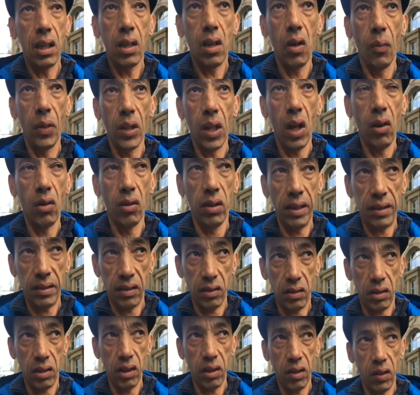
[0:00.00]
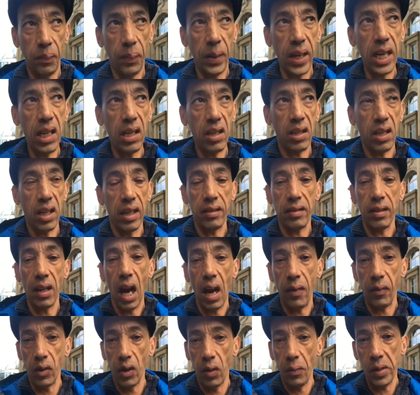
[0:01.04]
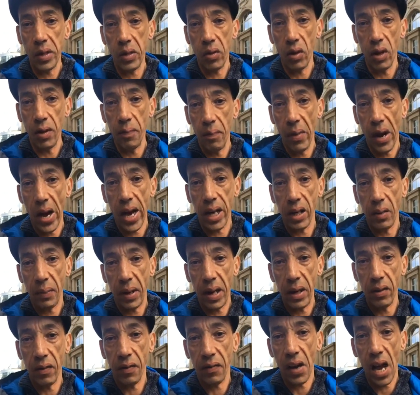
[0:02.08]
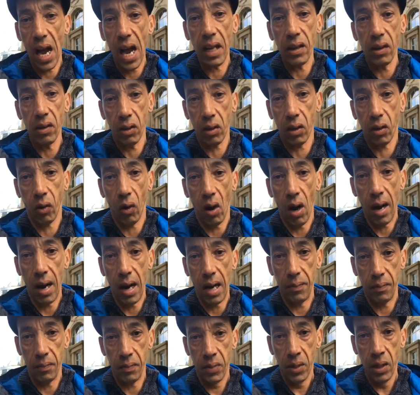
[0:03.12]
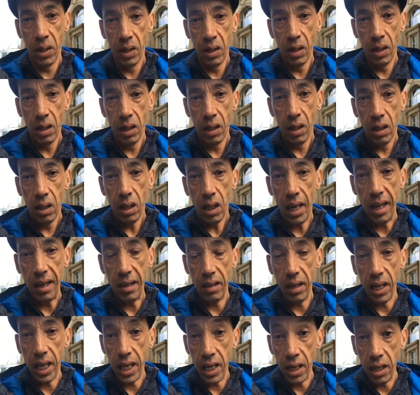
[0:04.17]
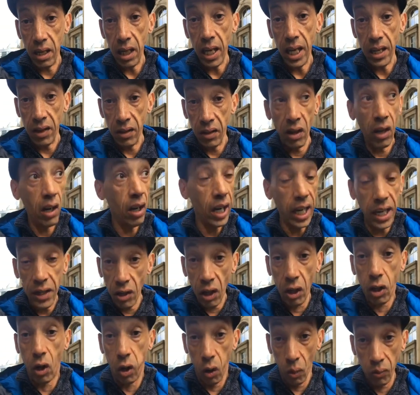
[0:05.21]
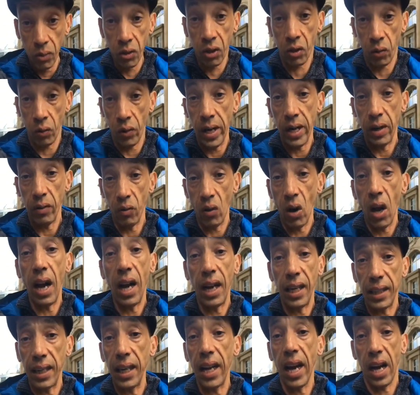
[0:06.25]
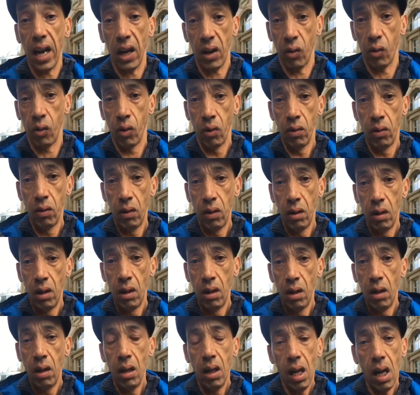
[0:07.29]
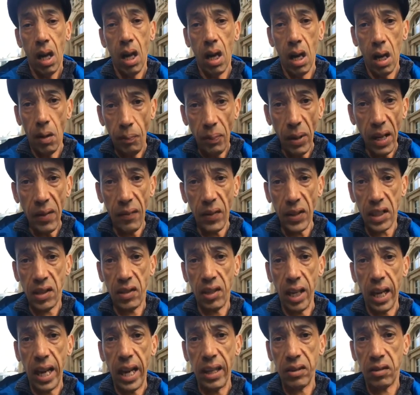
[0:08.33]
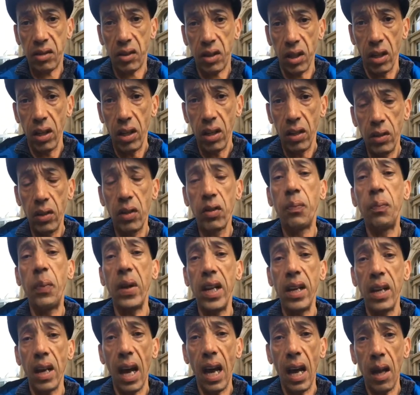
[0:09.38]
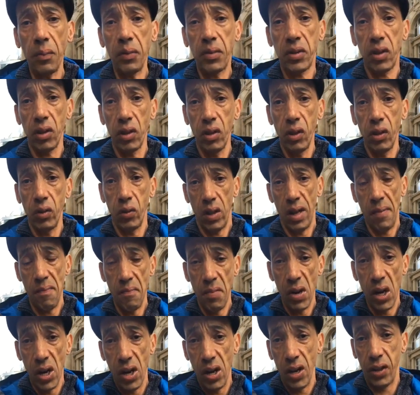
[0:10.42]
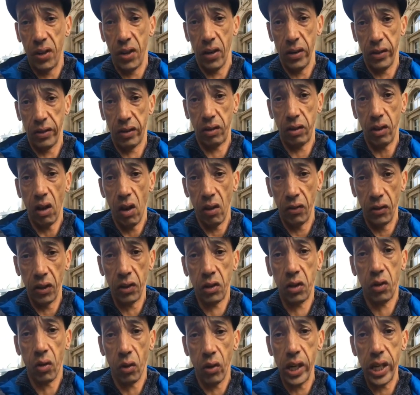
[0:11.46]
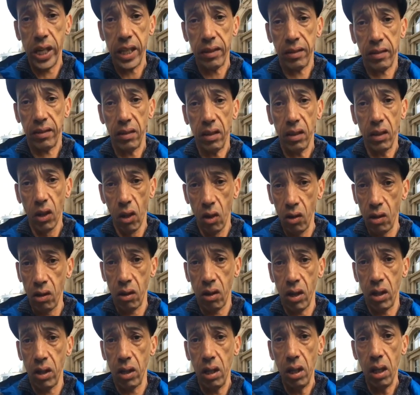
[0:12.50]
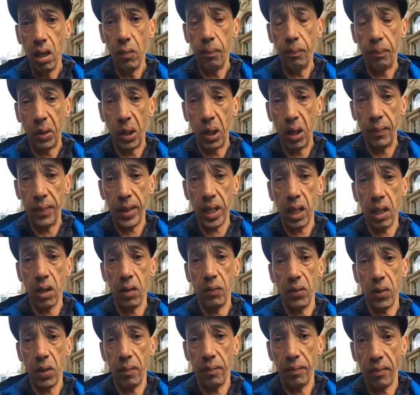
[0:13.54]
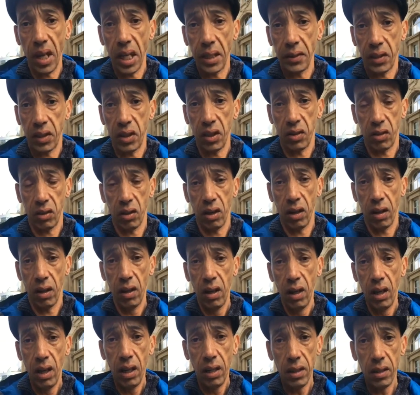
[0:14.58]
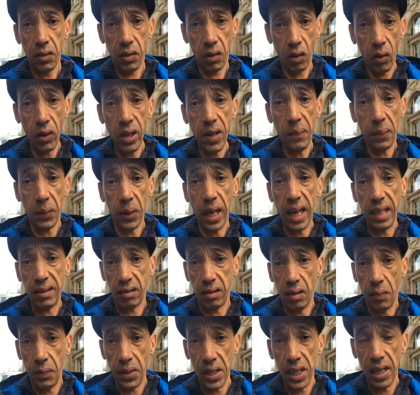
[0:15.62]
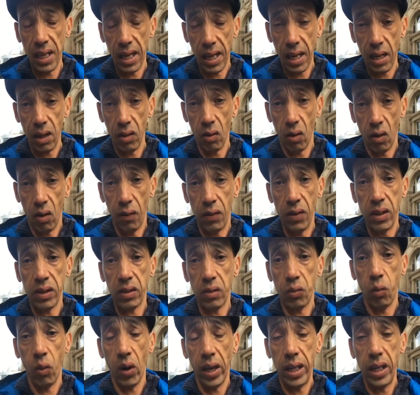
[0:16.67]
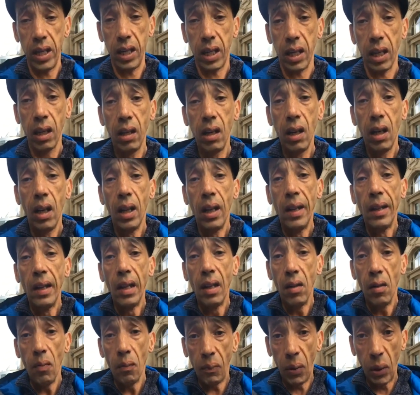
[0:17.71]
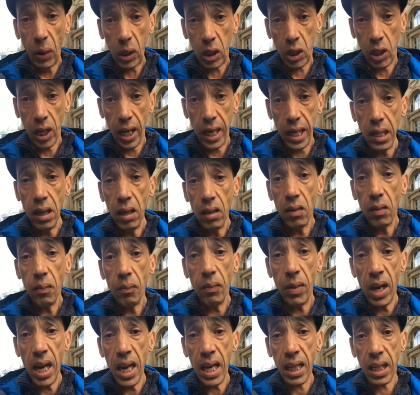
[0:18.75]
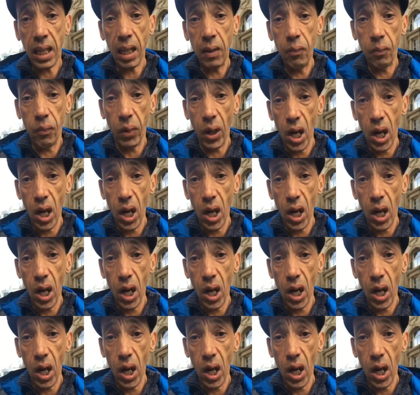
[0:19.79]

Come along, listen to the speeches. I'm going to be doing mine about the violent crime in the country right now. A bit of a taster. There's been absolutely murders on the streets. London, Birmingham and Manchester. The 3 places have been hit over this week. pushing, making